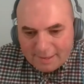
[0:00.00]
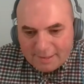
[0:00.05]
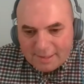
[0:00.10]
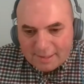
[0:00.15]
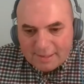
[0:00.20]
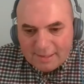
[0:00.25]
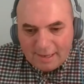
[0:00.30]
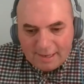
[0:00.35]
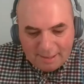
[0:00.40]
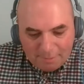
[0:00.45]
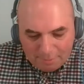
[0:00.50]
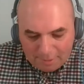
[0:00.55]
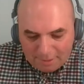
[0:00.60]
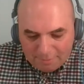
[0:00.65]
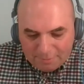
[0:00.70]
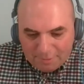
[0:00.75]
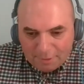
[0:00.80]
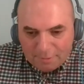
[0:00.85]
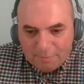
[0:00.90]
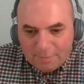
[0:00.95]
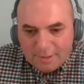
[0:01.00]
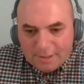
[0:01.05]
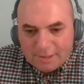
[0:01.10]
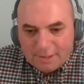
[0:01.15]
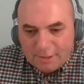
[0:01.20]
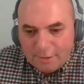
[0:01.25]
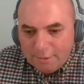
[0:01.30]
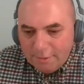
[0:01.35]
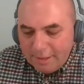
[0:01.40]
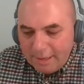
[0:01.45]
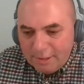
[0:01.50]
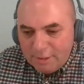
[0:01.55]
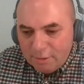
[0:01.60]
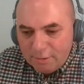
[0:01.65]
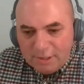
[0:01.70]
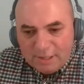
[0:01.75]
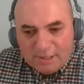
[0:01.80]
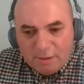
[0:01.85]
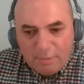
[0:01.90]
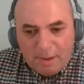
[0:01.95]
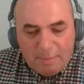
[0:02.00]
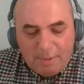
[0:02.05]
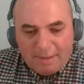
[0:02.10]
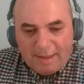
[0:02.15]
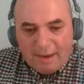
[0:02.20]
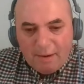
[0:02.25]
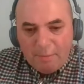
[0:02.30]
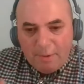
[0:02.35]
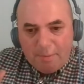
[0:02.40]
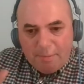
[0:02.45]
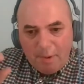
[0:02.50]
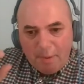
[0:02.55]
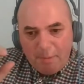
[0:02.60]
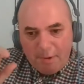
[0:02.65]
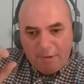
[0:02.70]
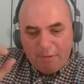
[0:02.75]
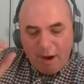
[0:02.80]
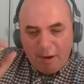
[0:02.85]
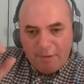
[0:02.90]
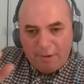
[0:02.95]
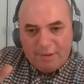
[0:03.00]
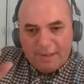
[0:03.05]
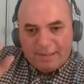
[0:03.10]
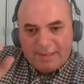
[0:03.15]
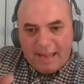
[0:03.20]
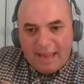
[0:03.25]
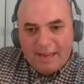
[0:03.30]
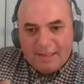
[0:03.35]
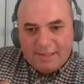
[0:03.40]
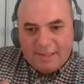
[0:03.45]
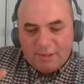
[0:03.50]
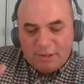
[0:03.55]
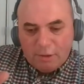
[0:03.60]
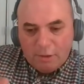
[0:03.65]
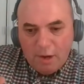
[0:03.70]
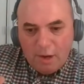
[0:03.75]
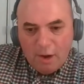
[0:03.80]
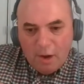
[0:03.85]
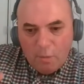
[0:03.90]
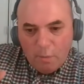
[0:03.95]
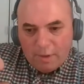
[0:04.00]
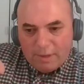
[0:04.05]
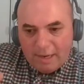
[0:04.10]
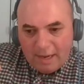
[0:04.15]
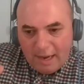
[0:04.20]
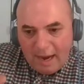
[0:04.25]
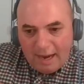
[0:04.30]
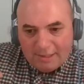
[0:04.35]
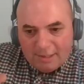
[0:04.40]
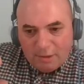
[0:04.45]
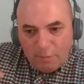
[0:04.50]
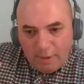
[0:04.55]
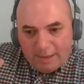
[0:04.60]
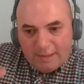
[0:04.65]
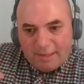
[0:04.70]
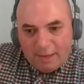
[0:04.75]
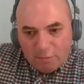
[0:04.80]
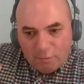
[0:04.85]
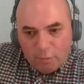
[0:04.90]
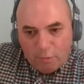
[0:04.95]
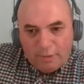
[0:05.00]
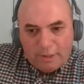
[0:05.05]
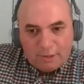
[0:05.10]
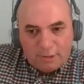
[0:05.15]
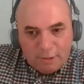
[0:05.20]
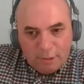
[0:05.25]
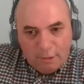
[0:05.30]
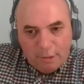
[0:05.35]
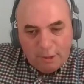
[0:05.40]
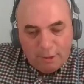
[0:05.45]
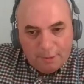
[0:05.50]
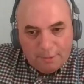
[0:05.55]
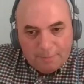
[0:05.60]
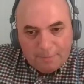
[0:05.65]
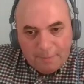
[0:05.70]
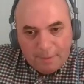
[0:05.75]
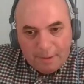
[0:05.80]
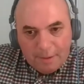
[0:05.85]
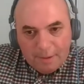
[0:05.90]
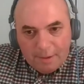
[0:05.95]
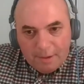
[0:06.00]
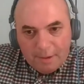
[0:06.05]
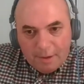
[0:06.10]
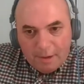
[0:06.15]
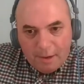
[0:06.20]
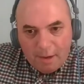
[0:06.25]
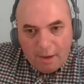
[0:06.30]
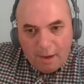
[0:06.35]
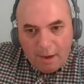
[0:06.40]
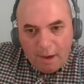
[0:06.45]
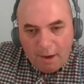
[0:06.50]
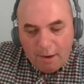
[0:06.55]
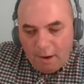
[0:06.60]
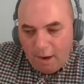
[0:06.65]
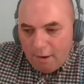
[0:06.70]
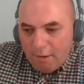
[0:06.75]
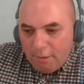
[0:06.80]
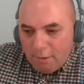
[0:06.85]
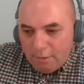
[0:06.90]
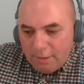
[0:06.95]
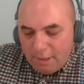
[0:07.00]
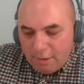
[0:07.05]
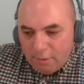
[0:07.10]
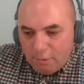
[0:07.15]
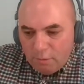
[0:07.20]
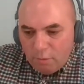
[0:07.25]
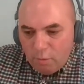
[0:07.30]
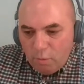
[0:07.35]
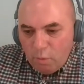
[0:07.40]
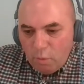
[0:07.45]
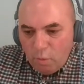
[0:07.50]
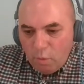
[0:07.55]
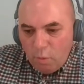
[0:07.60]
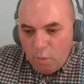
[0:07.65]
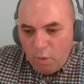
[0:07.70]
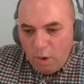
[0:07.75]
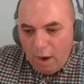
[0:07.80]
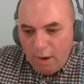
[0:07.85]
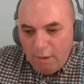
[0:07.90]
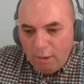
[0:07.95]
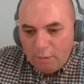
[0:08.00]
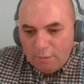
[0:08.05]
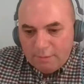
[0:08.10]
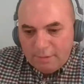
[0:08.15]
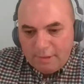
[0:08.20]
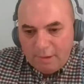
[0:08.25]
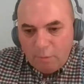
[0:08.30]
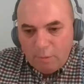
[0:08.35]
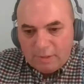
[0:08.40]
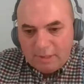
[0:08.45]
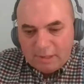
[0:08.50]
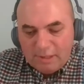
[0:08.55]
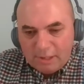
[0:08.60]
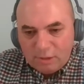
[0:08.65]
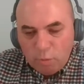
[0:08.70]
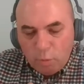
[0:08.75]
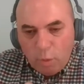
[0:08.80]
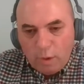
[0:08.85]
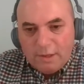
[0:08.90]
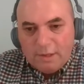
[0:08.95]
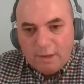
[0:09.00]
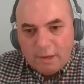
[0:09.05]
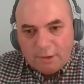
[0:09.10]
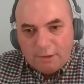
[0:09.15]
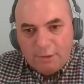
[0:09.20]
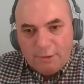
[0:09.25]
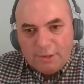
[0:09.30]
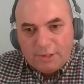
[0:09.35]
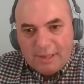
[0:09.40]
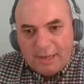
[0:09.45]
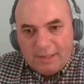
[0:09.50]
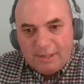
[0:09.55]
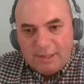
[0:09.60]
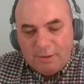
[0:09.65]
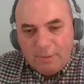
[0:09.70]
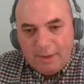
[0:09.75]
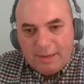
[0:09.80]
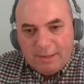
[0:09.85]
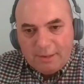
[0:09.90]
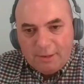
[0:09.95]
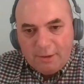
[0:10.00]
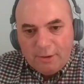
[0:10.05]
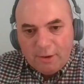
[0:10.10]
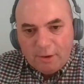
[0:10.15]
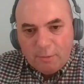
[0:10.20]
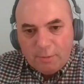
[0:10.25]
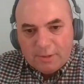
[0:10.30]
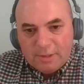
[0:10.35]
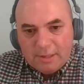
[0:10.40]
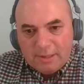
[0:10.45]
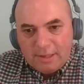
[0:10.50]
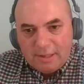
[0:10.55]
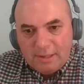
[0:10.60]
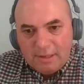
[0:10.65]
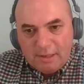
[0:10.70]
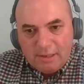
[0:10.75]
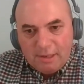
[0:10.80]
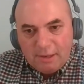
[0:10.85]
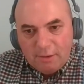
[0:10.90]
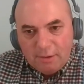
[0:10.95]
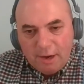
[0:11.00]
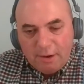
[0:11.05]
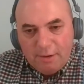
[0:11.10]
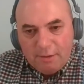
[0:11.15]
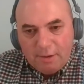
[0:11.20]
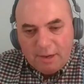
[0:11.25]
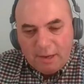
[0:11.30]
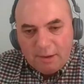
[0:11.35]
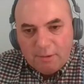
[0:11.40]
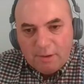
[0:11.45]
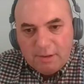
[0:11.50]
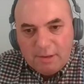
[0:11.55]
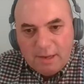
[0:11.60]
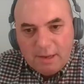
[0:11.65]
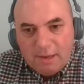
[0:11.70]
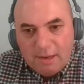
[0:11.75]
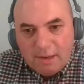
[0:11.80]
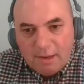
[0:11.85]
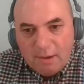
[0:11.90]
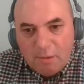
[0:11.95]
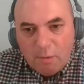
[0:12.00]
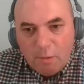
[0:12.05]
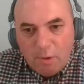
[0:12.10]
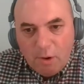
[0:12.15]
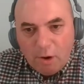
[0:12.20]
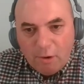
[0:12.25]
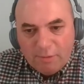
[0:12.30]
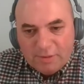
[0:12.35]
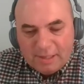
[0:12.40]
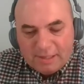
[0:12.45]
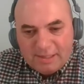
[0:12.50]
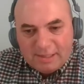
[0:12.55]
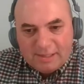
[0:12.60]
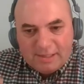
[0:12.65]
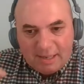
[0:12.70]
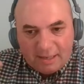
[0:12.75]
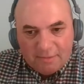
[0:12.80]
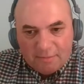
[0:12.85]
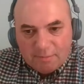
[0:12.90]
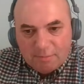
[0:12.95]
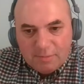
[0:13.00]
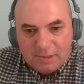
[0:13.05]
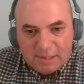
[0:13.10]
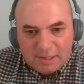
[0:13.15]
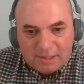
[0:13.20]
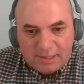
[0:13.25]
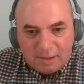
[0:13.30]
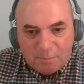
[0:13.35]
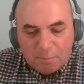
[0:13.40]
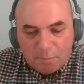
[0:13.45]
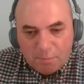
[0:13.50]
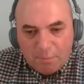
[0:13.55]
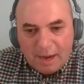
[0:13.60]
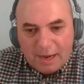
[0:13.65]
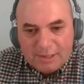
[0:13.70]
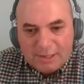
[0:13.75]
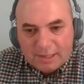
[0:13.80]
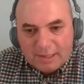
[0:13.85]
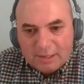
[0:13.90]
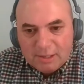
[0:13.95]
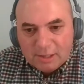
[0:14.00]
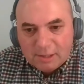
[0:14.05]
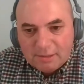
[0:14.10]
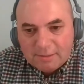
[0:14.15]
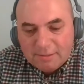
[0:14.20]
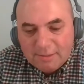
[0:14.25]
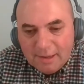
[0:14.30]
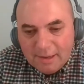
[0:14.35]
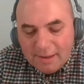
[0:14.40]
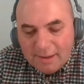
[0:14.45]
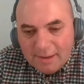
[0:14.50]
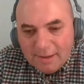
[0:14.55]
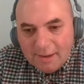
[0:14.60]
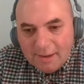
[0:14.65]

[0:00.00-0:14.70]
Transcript: that's exactly what you've done with this tool. And so just a wee bit then around the testing. So when you actually went to roll this tool out, how long was it? Just one or two sites you went to, or was it? You obviously just didn't magically just